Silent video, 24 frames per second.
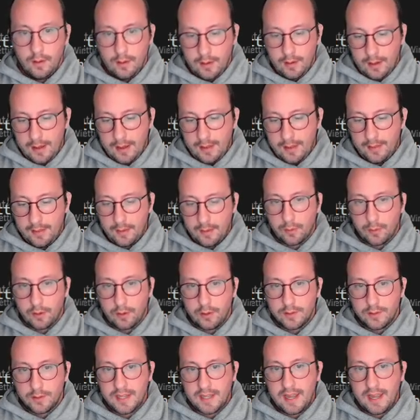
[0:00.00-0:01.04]
And then we're going to
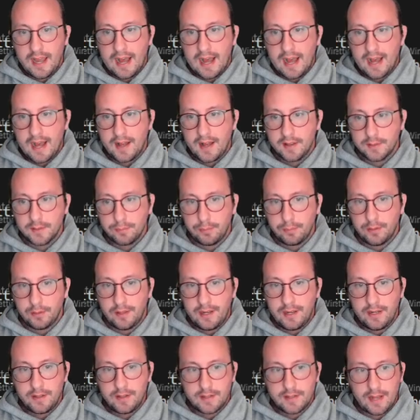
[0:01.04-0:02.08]
say as
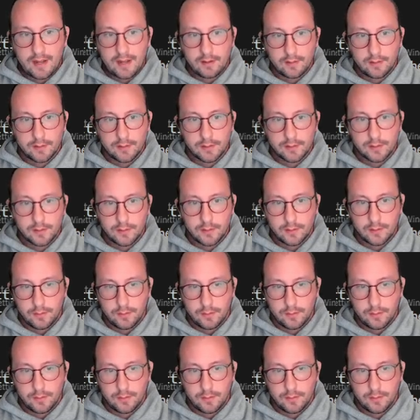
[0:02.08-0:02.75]
plain text.